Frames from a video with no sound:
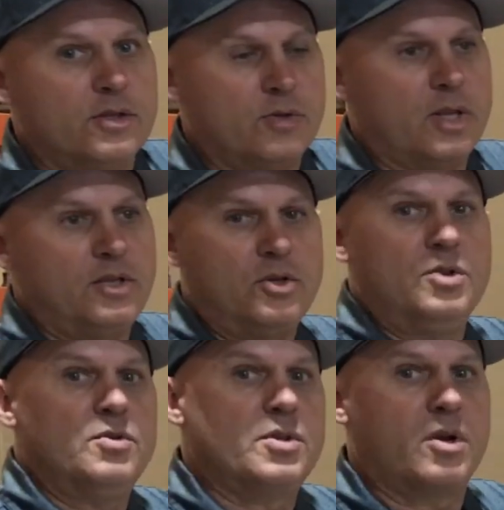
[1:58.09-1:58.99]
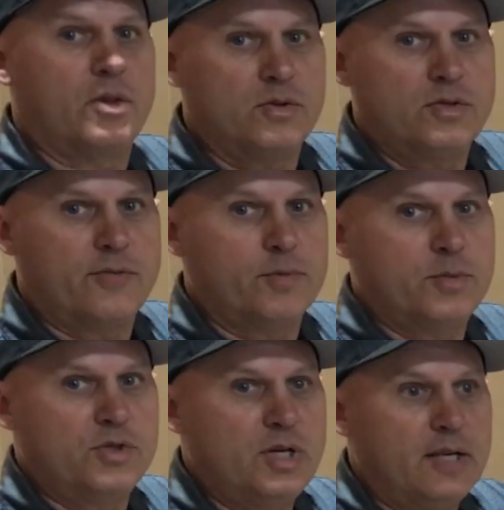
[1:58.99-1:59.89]
so that you can use it on those different
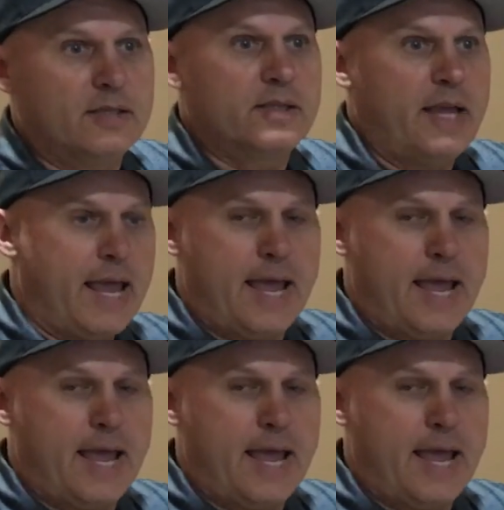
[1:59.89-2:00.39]
machines.